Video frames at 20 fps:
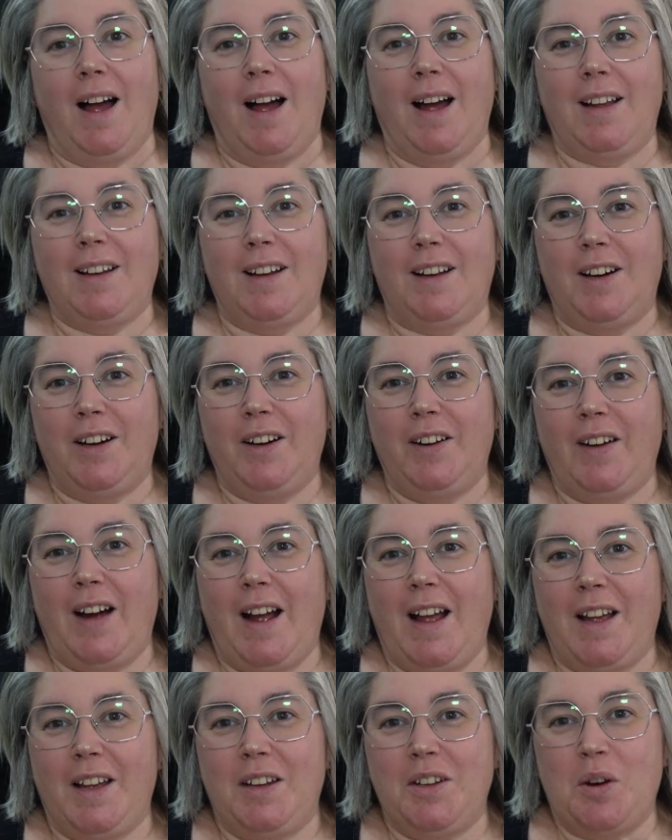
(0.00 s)
Hello
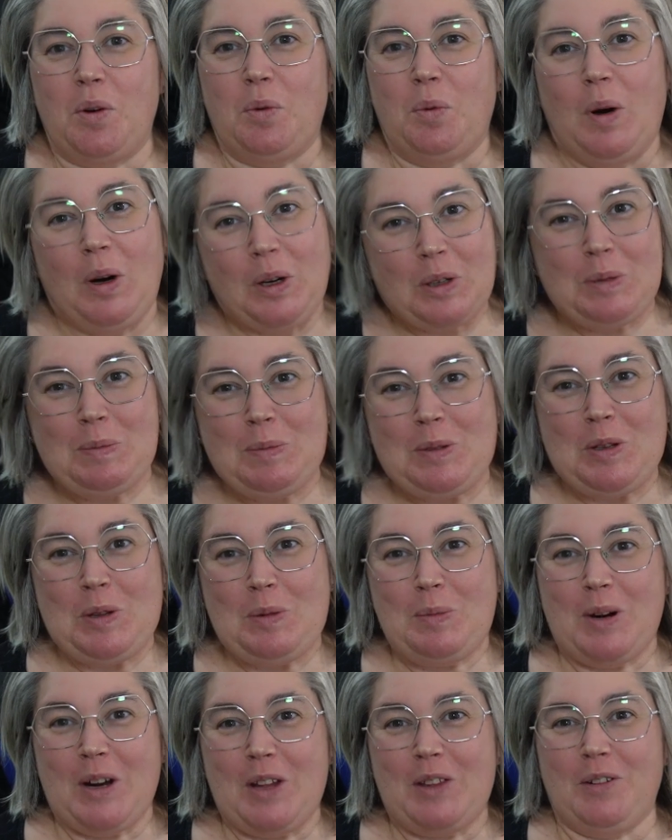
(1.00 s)
and welcome to the
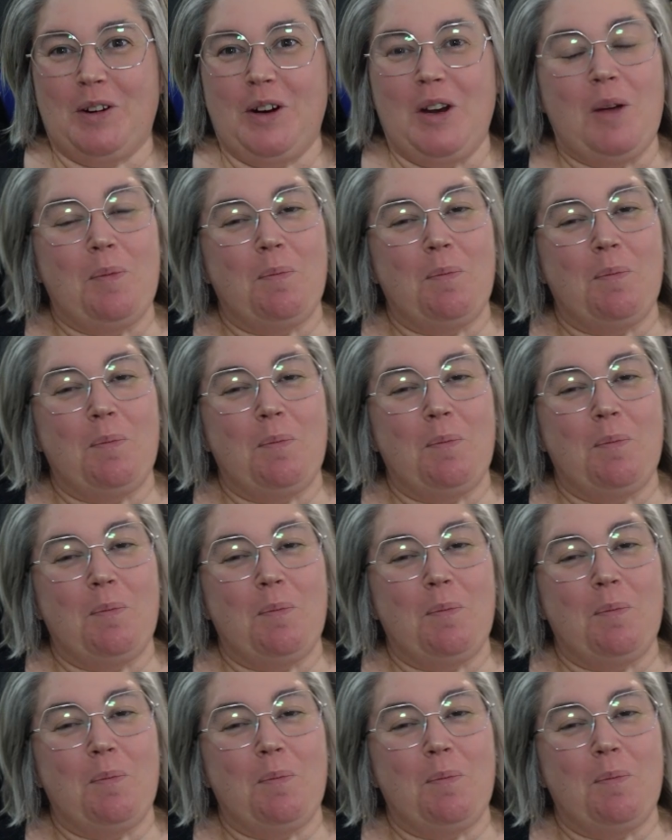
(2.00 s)
Brethren.